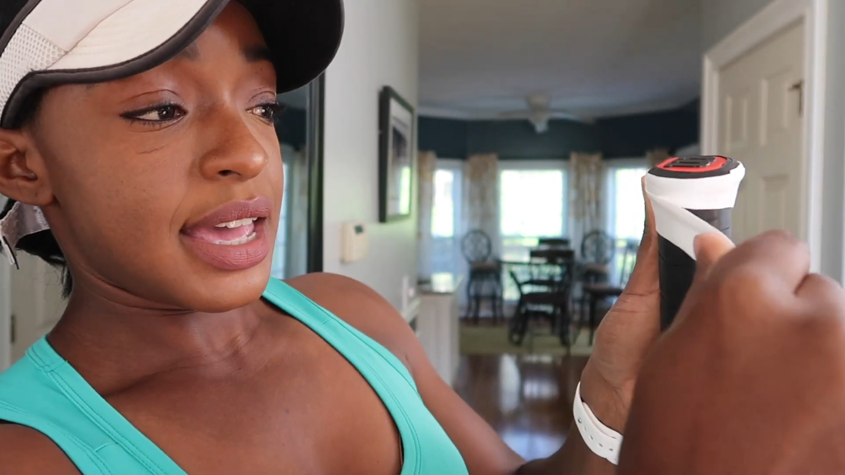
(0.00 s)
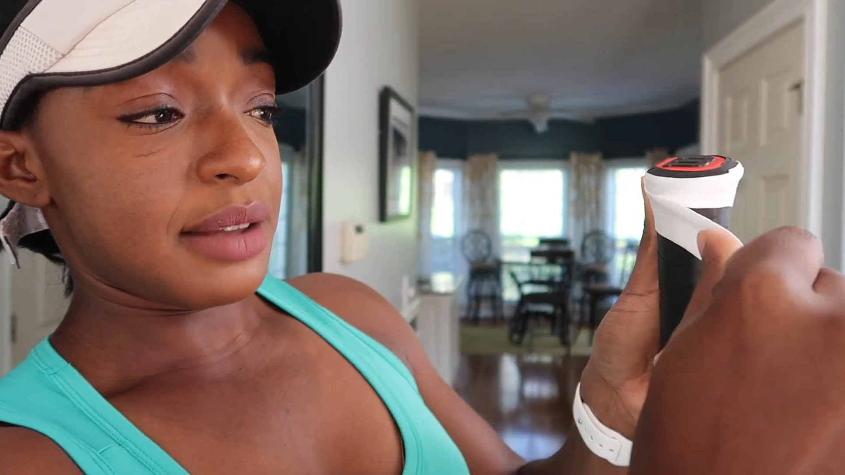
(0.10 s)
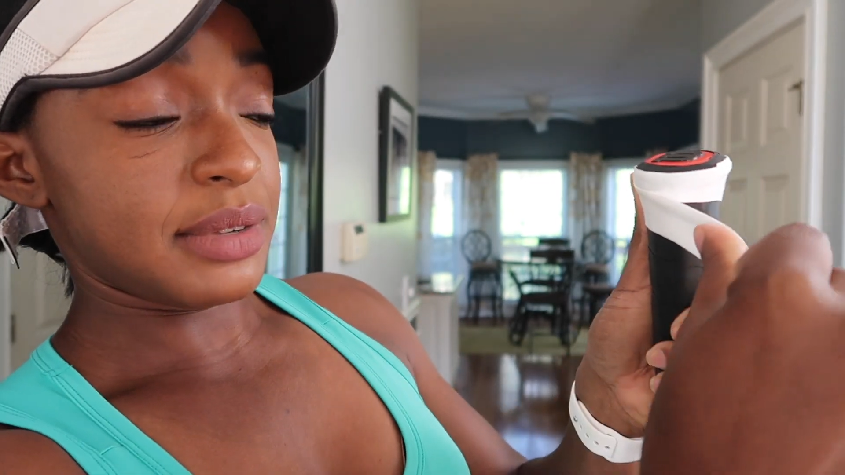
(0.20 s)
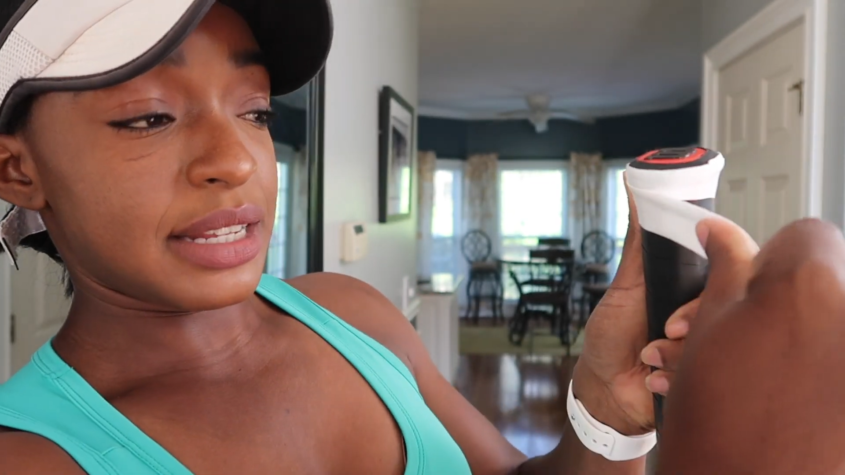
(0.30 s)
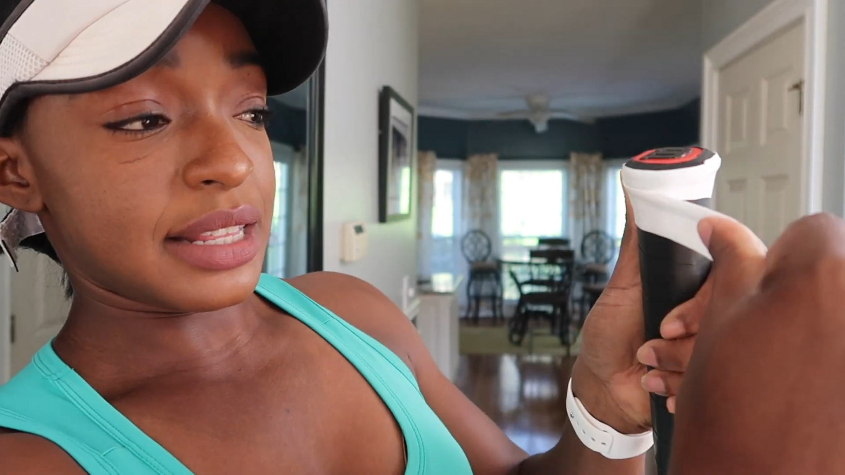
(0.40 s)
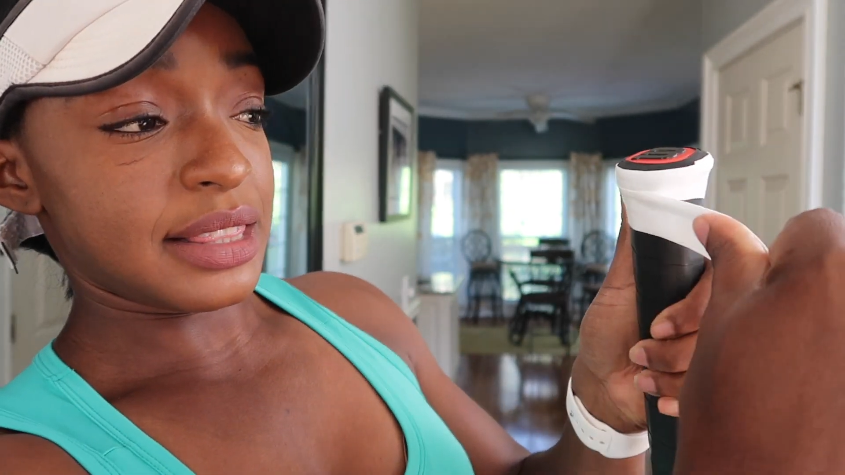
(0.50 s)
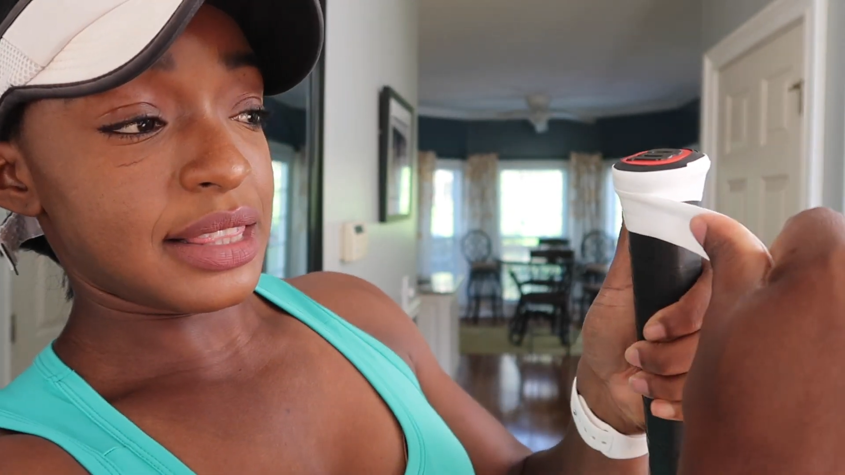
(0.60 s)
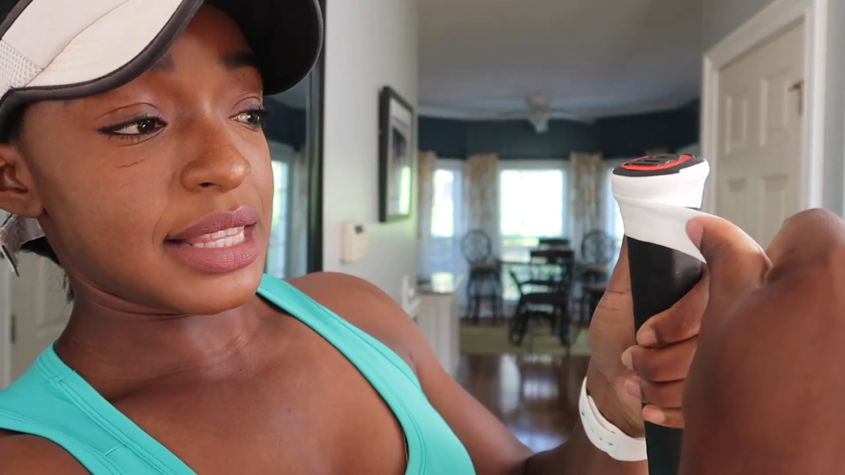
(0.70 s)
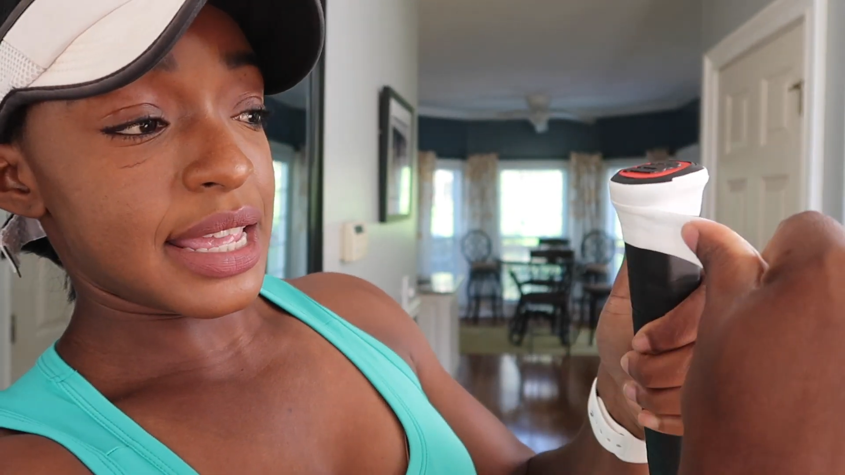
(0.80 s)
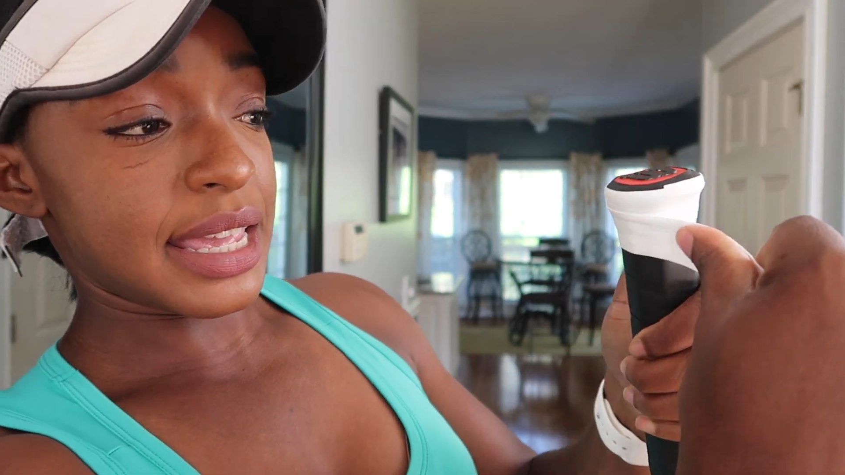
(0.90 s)
I'm gonna
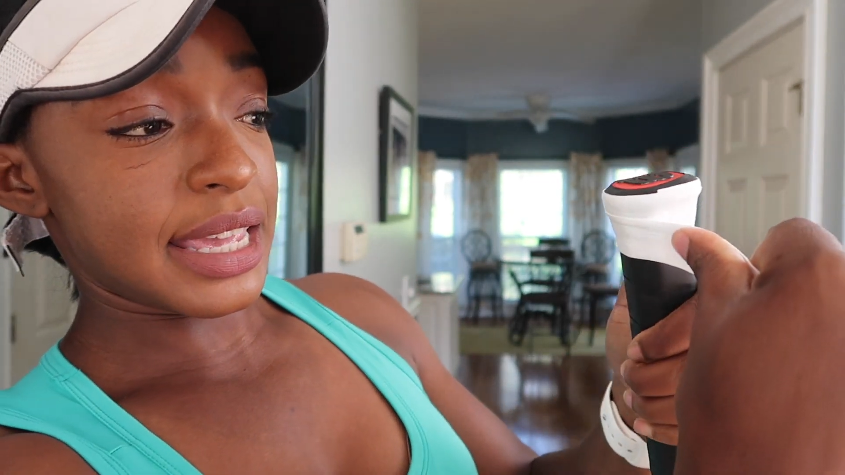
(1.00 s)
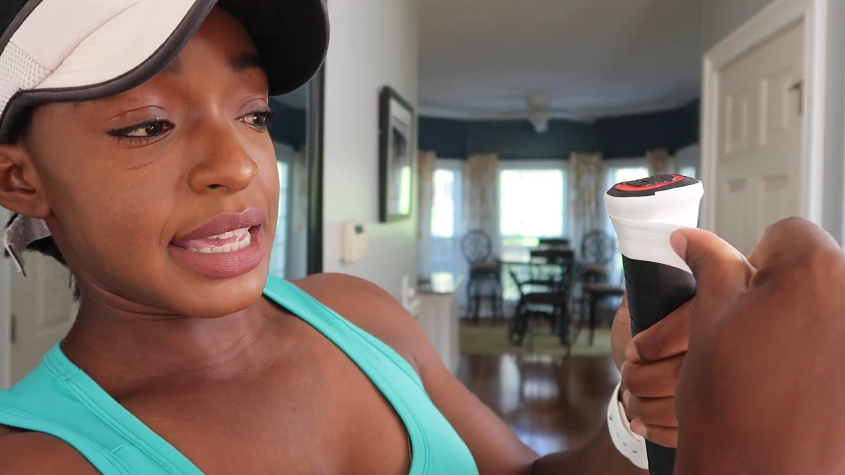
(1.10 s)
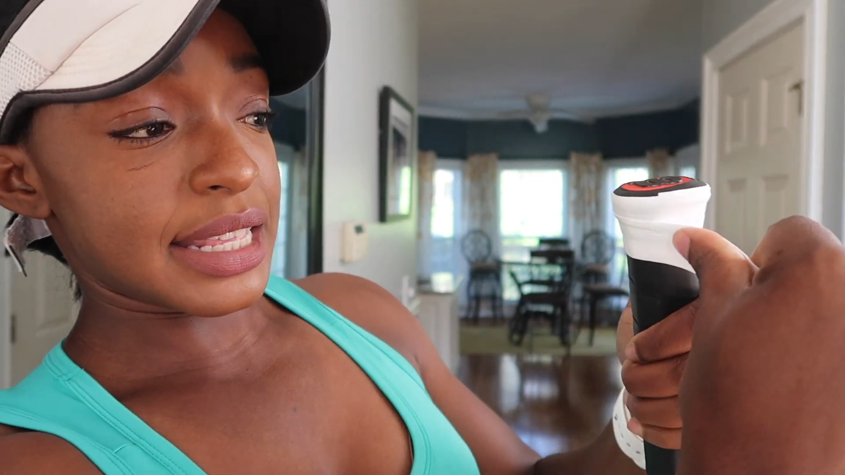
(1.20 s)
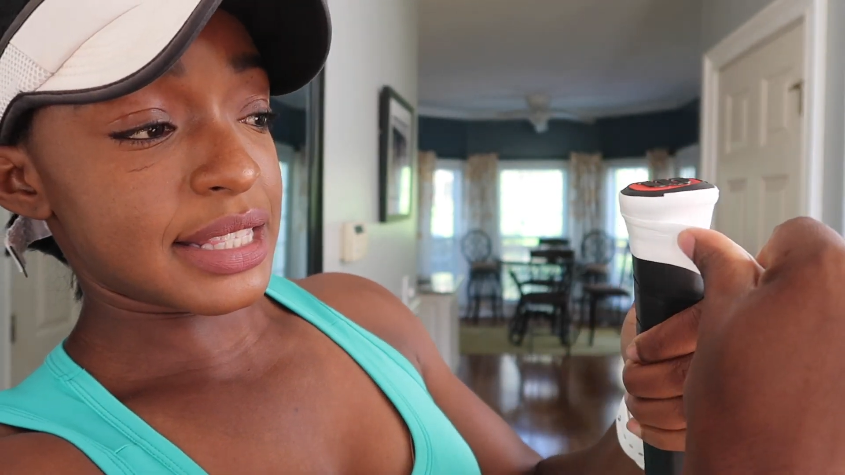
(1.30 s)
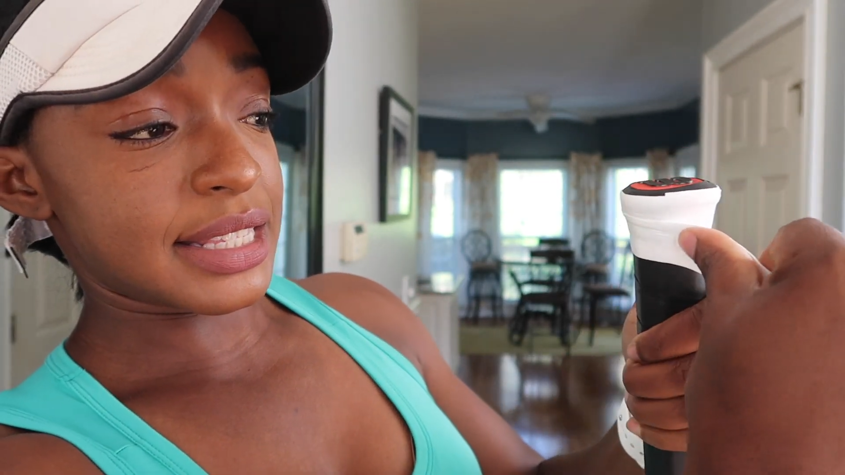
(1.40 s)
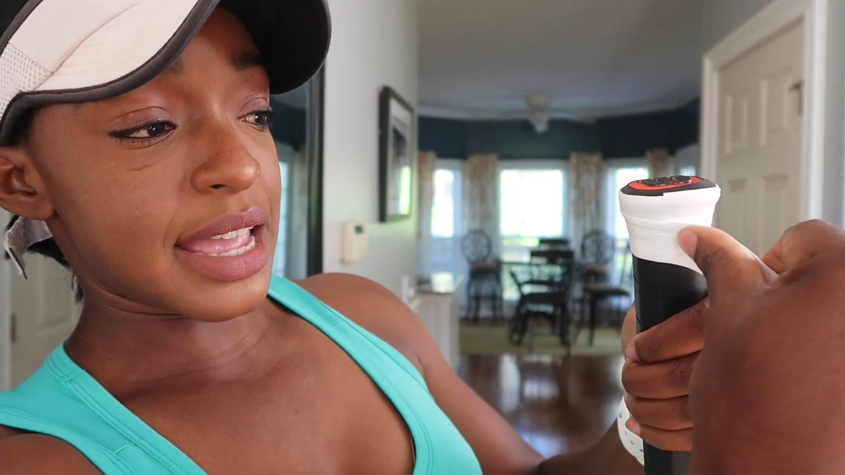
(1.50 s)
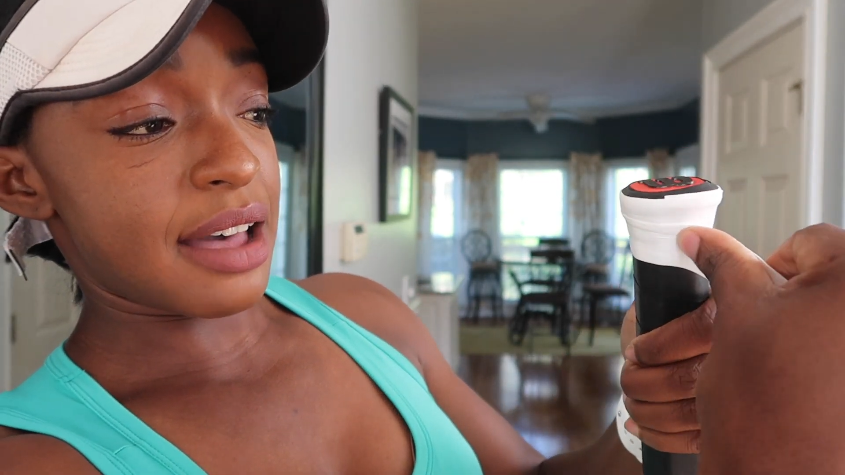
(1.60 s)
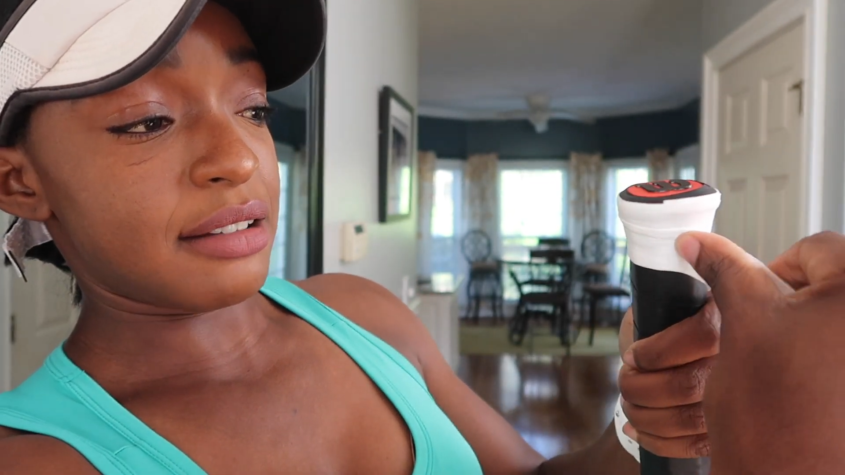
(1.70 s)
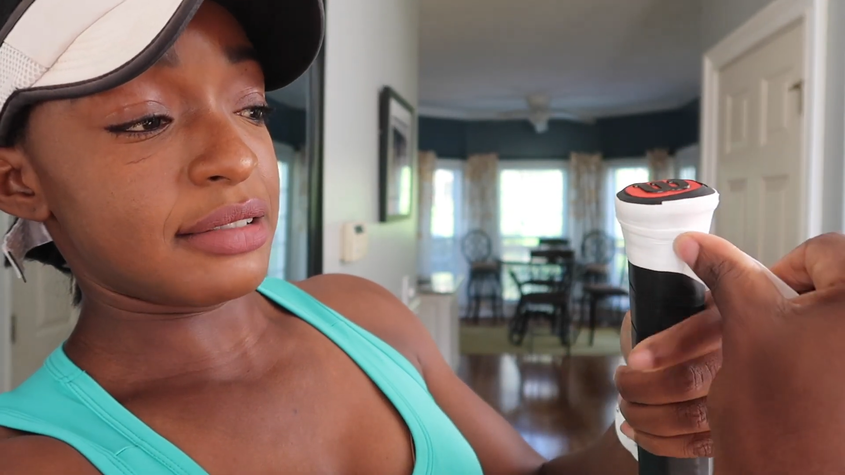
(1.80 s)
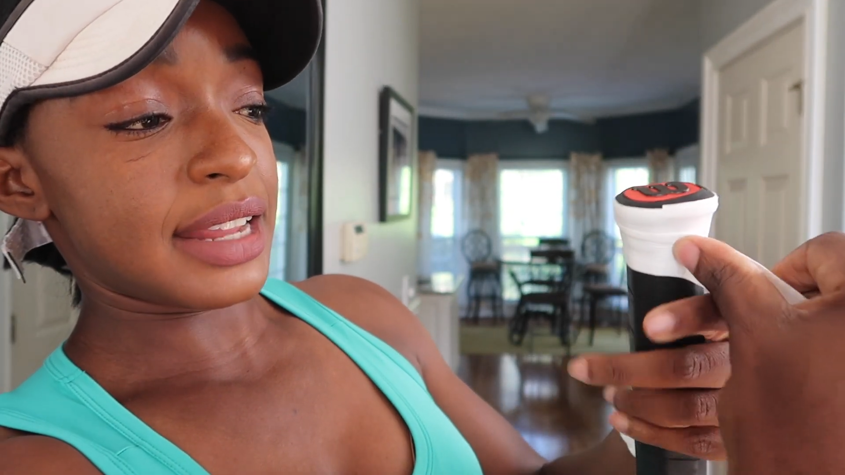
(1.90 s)
lay it
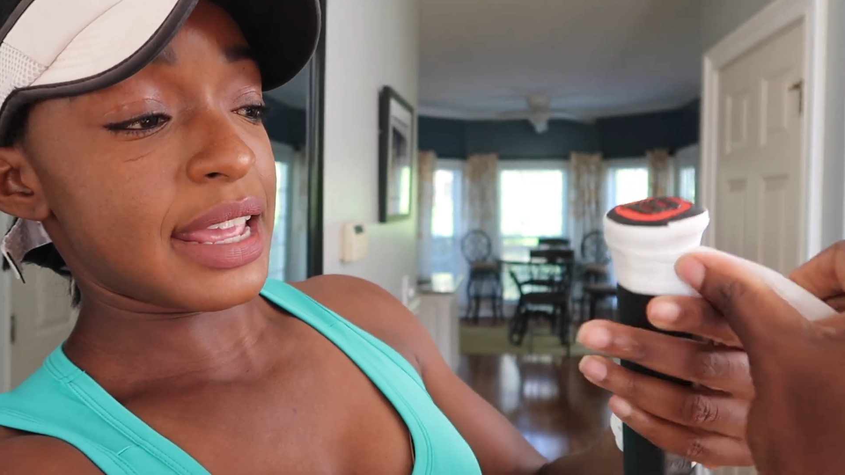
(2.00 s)
down,